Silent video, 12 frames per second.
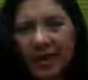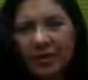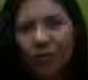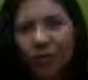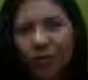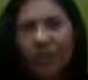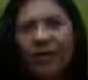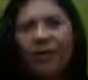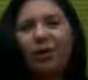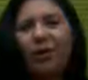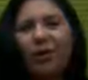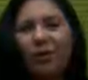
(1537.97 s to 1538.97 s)
has
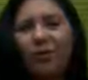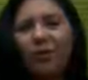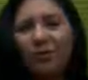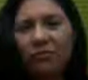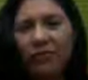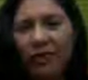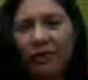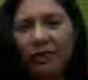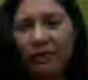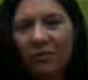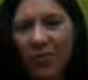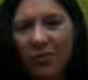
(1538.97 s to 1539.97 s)
opened a lot of
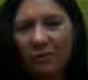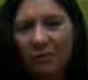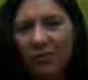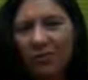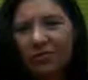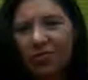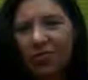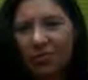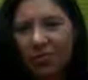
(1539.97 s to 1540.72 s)
venues for